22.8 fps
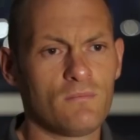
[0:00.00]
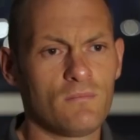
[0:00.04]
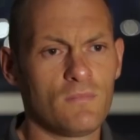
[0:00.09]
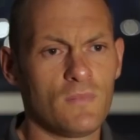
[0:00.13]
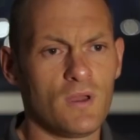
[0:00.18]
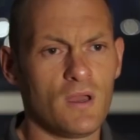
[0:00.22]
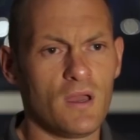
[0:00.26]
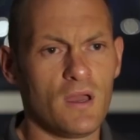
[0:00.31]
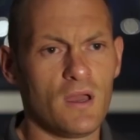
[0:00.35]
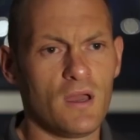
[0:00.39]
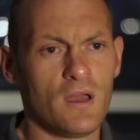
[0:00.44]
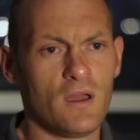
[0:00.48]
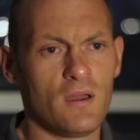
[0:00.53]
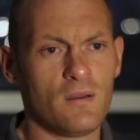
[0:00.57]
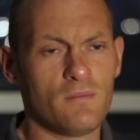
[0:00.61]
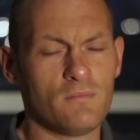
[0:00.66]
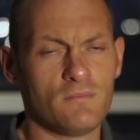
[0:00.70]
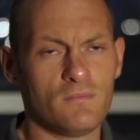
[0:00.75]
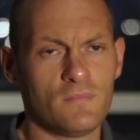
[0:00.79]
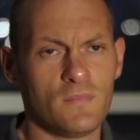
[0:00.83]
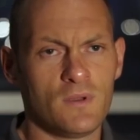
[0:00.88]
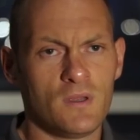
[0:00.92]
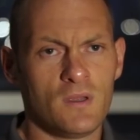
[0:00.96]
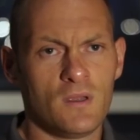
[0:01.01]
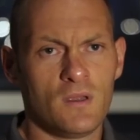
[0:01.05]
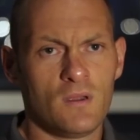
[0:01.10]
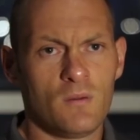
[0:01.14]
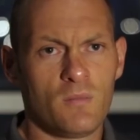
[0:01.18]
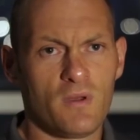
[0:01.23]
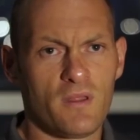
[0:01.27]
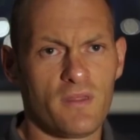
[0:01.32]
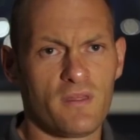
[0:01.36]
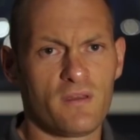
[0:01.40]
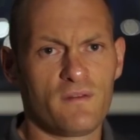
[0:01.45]

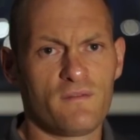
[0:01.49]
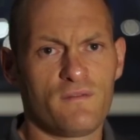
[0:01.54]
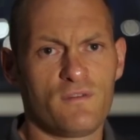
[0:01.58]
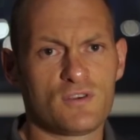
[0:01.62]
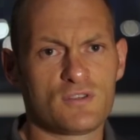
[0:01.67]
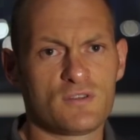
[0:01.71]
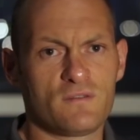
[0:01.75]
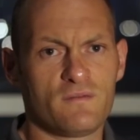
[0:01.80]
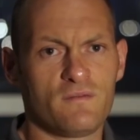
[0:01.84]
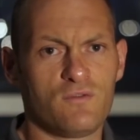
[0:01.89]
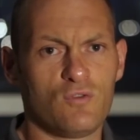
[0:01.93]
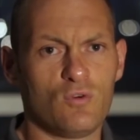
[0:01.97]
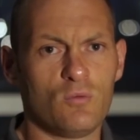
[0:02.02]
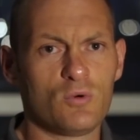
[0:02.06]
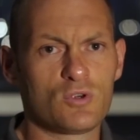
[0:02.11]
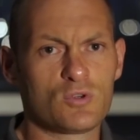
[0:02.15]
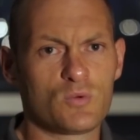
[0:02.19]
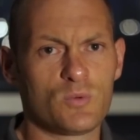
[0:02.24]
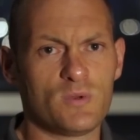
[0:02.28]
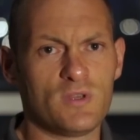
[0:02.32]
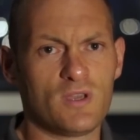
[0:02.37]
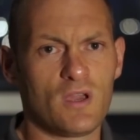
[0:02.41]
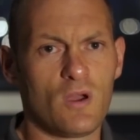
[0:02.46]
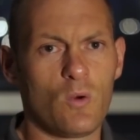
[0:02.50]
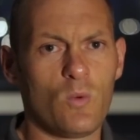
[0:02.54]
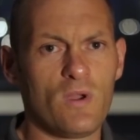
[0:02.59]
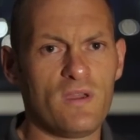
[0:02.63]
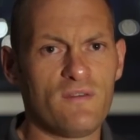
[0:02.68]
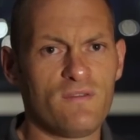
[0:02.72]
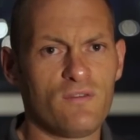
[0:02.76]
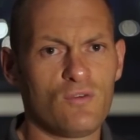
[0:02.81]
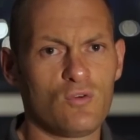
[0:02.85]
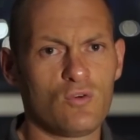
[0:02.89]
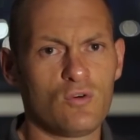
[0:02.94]
But I think first and foremost, when you get away
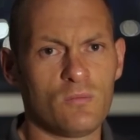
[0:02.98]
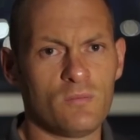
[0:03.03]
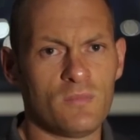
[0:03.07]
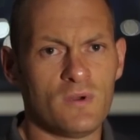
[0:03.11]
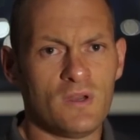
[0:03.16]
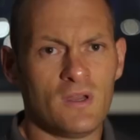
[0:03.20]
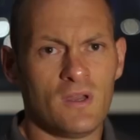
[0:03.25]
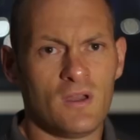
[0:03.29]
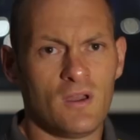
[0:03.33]
from home,